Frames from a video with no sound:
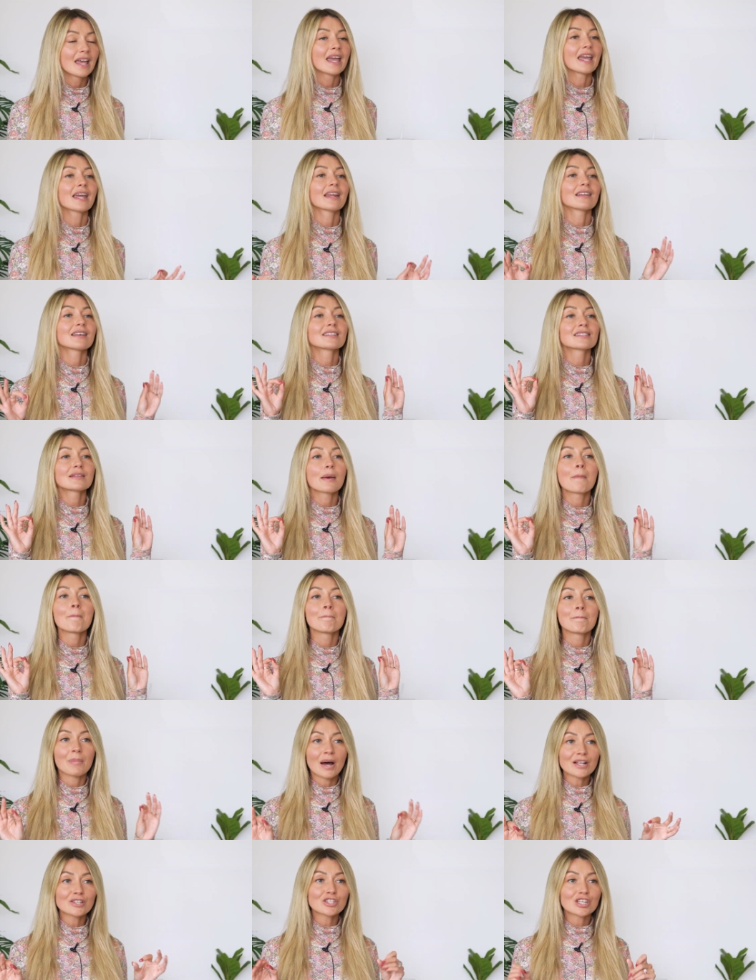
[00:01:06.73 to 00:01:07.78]
It is
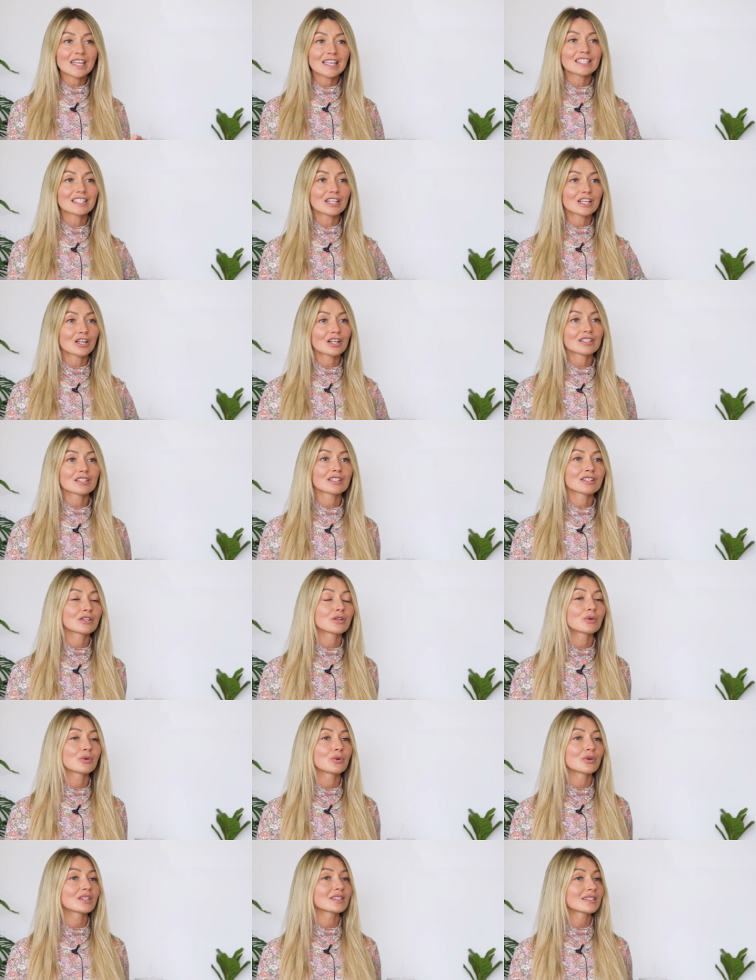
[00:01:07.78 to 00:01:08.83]
much easier
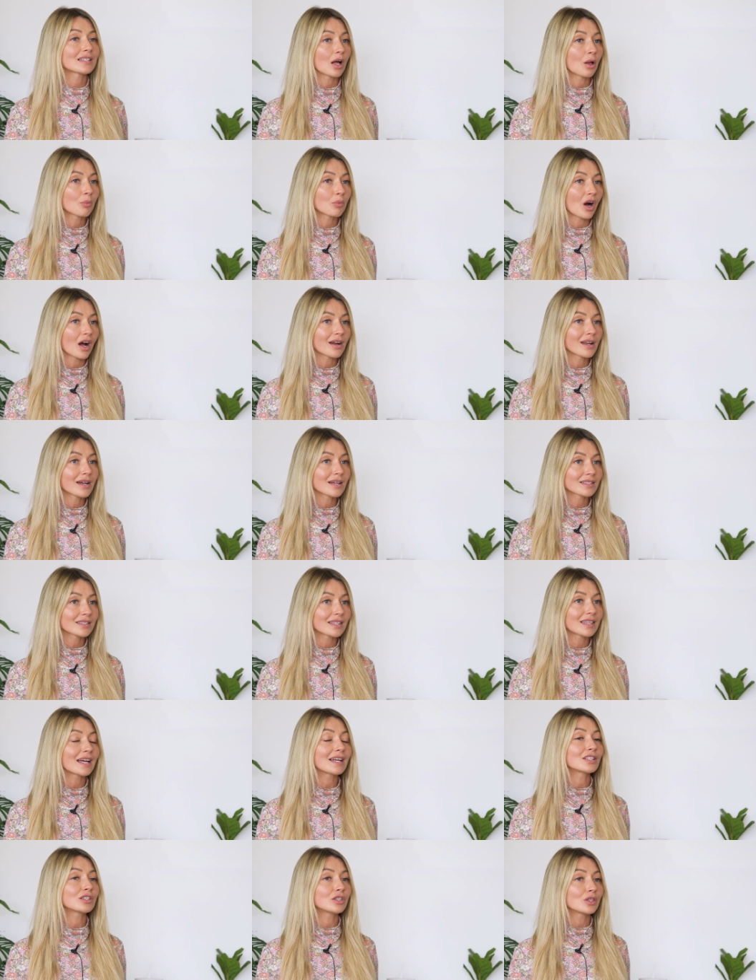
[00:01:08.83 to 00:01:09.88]
to sell products
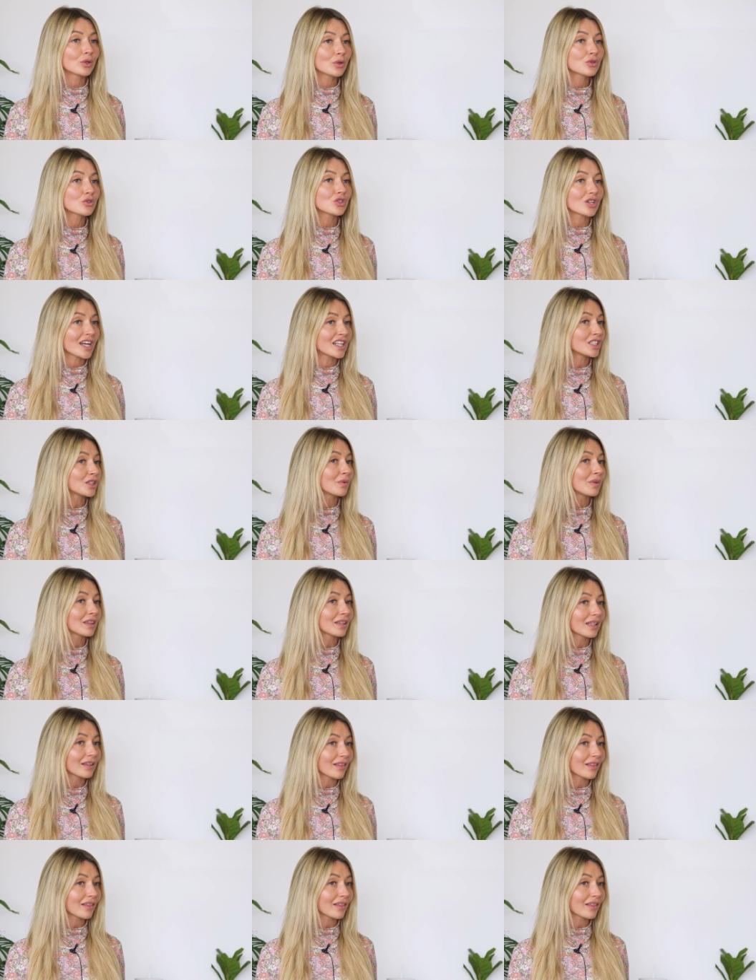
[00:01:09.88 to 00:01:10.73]
that you genuinely